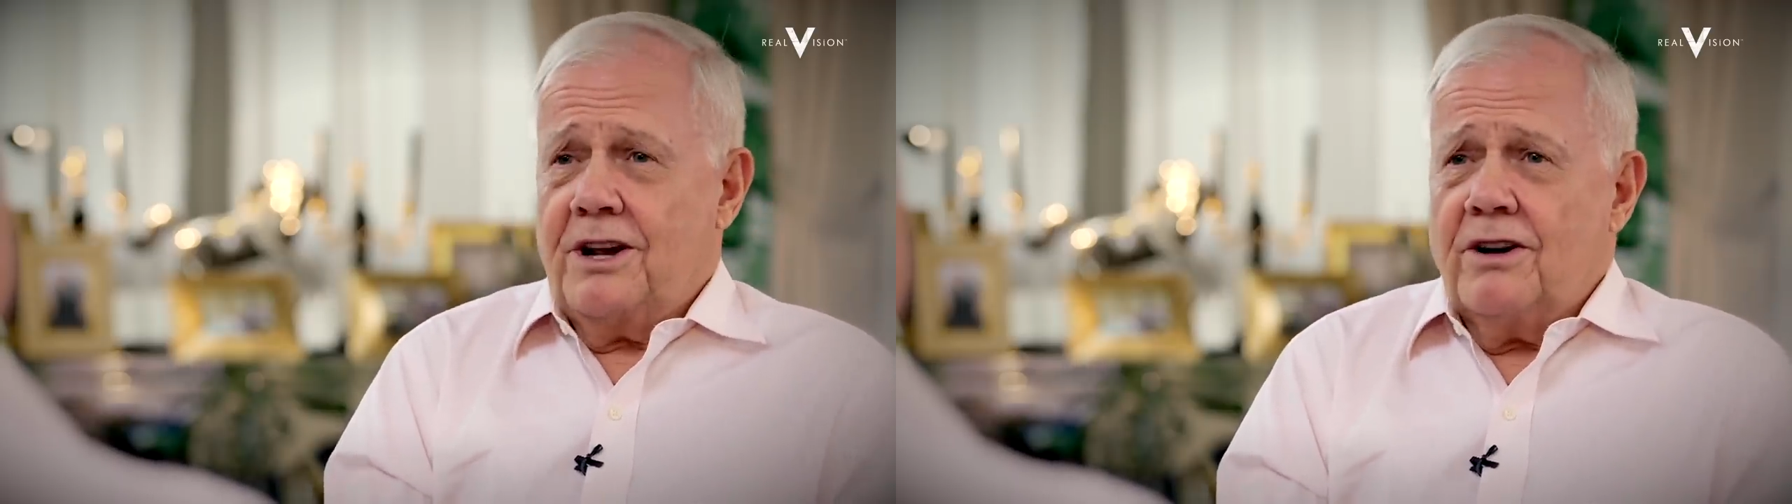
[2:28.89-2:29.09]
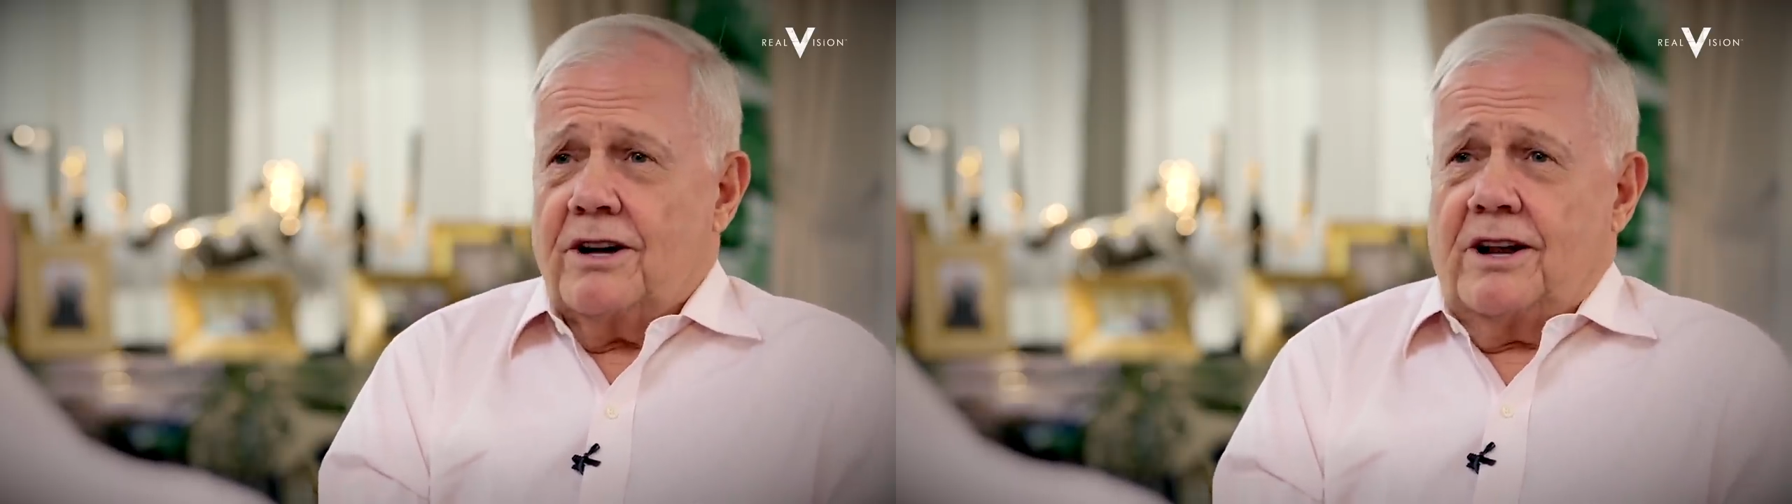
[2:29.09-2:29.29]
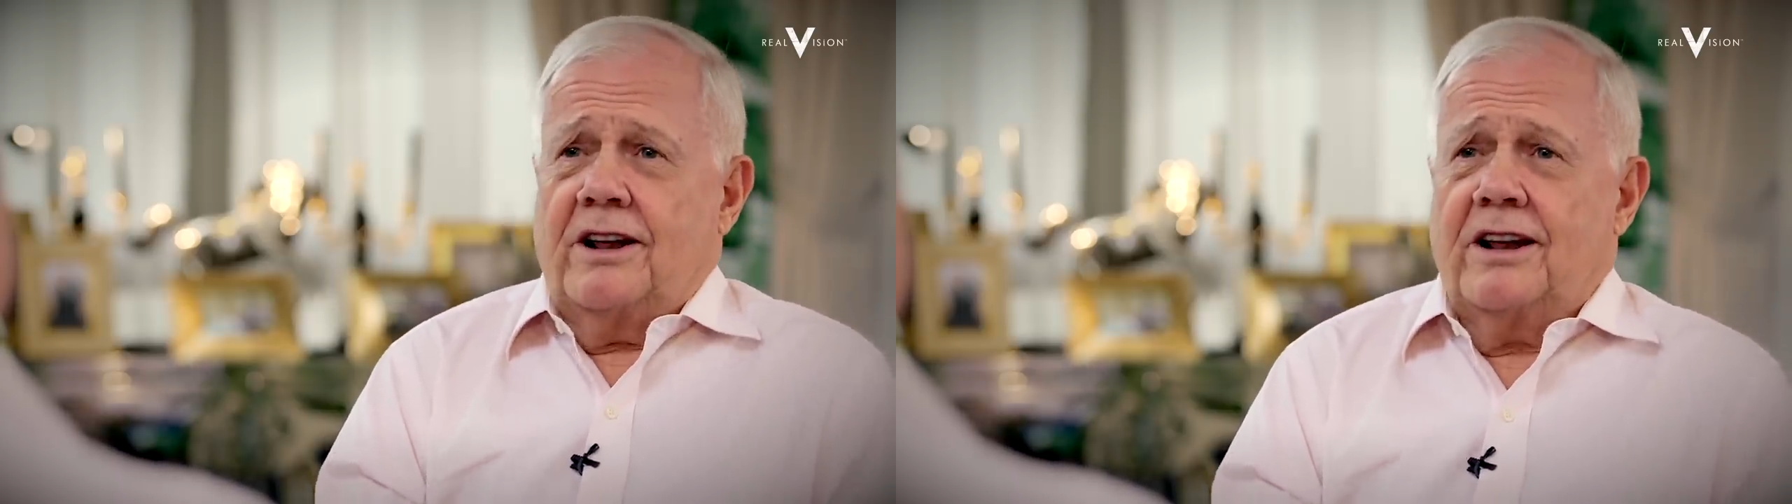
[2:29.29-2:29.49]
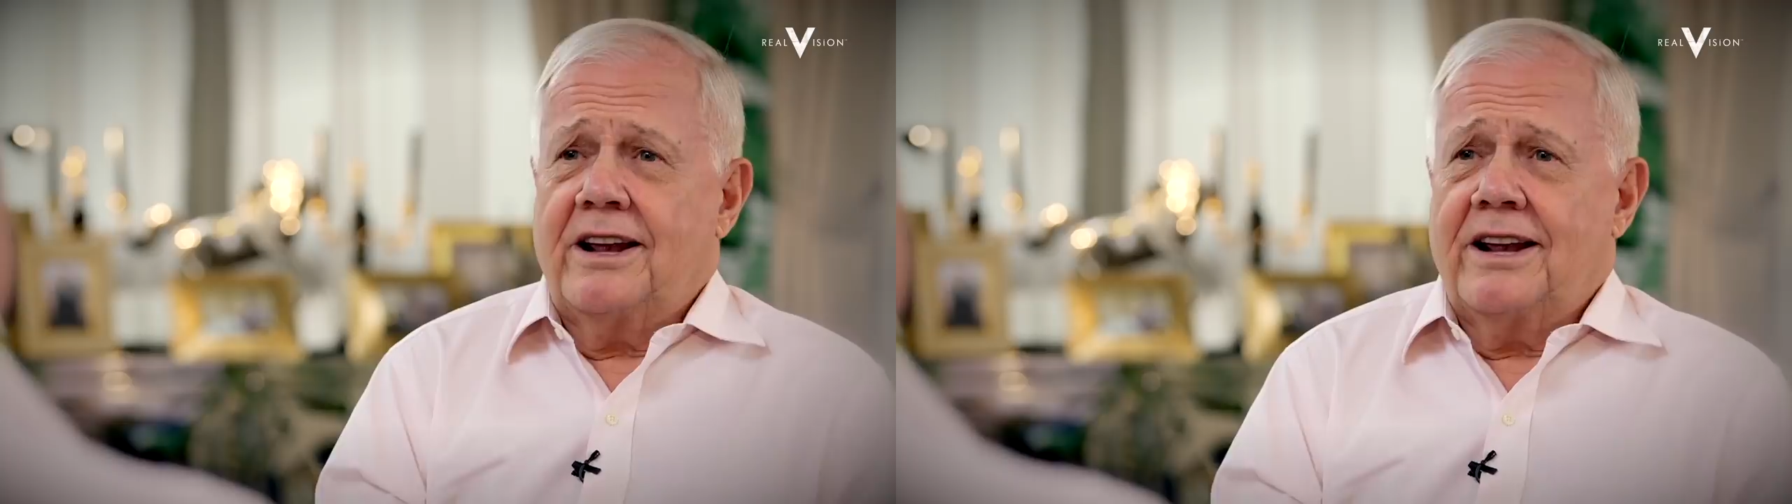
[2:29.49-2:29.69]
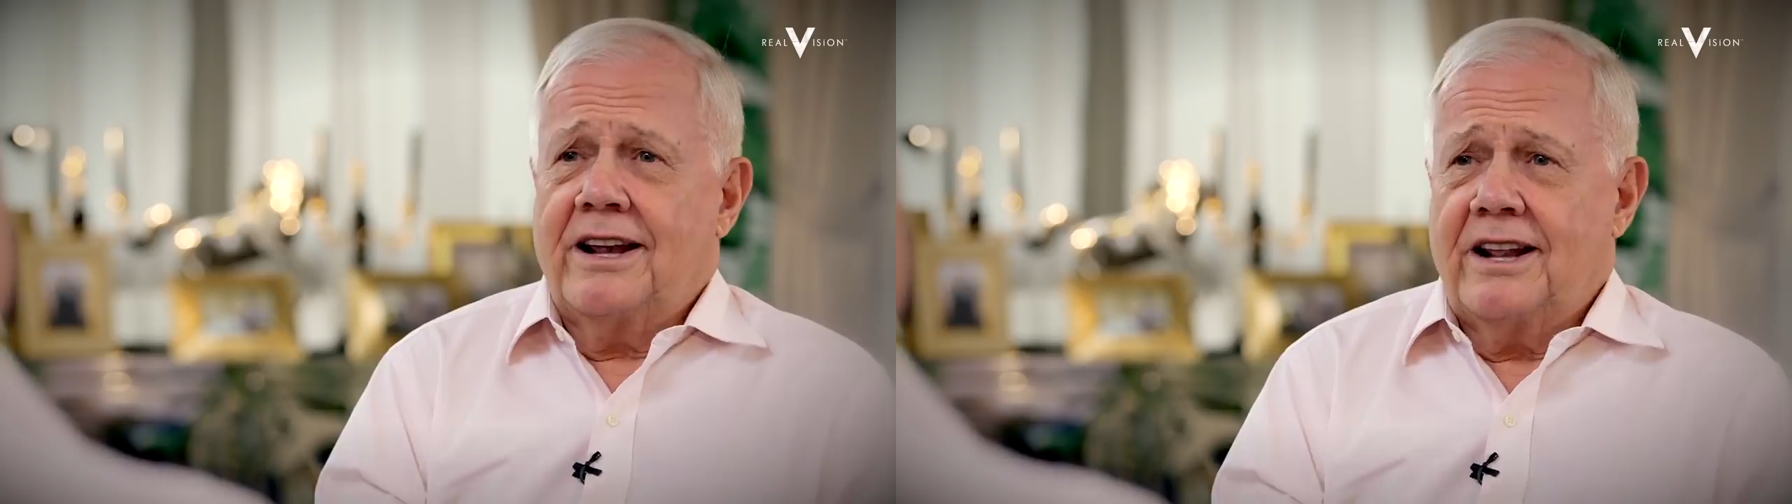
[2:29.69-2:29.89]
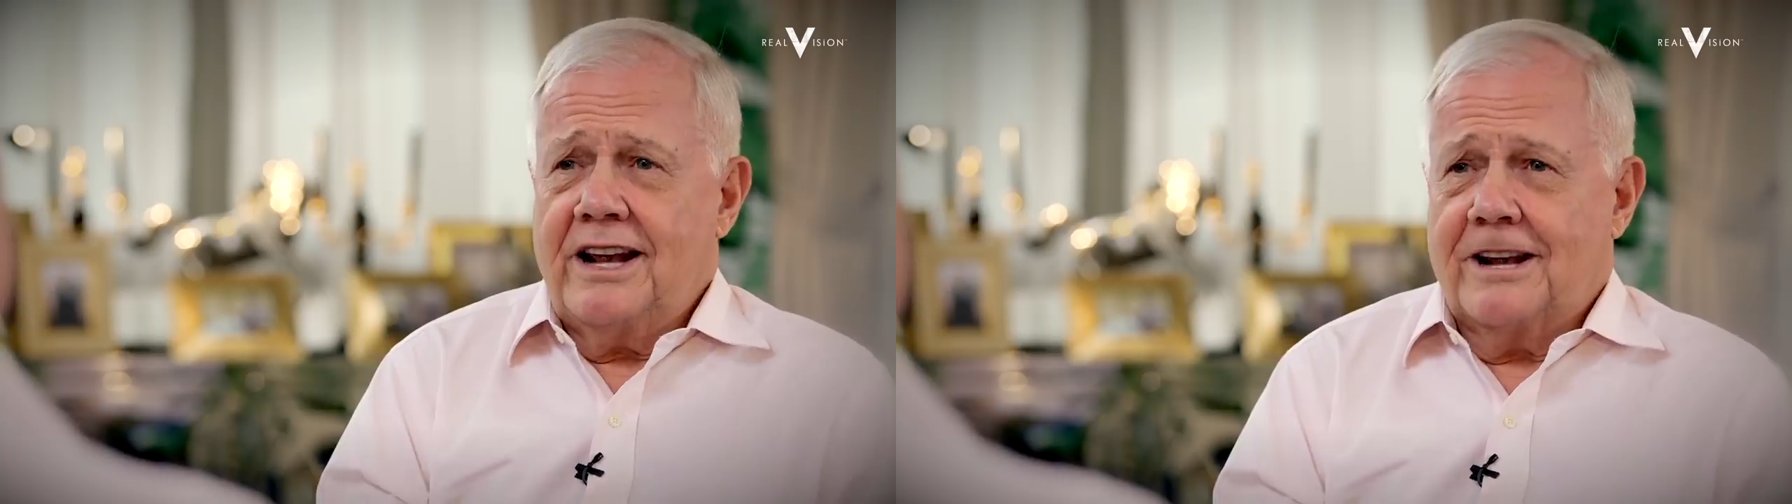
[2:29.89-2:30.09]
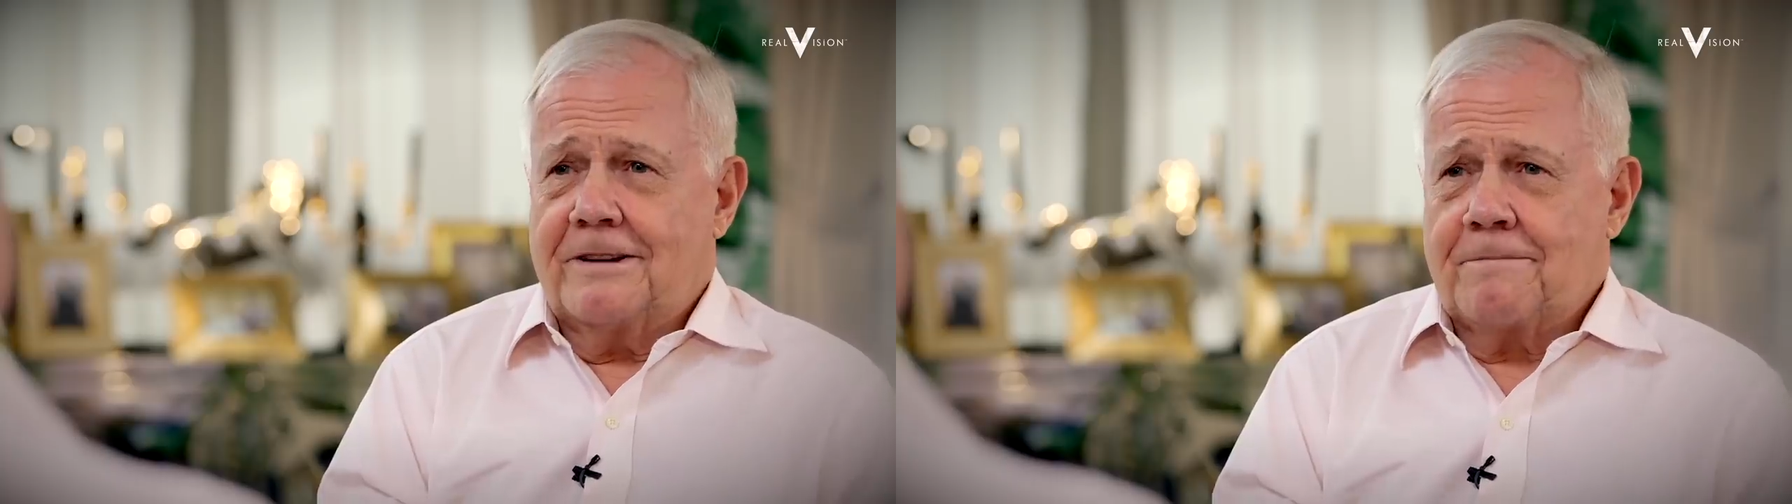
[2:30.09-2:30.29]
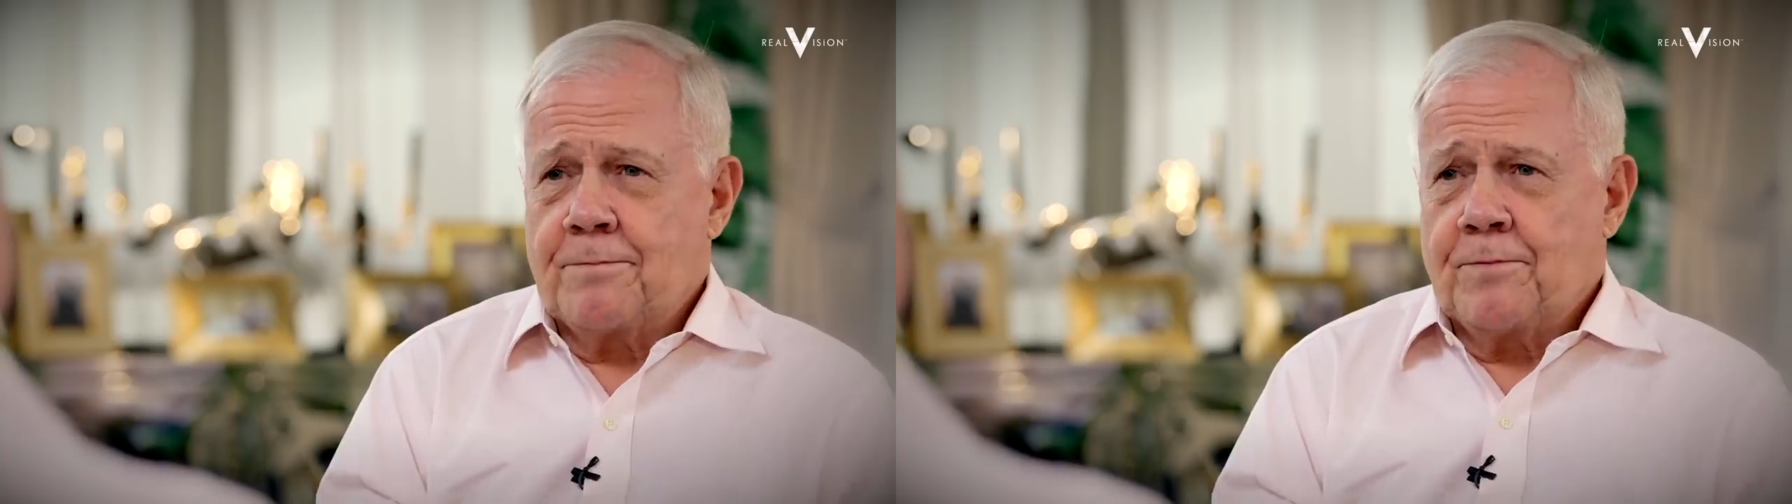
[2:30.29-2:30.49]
good in the end.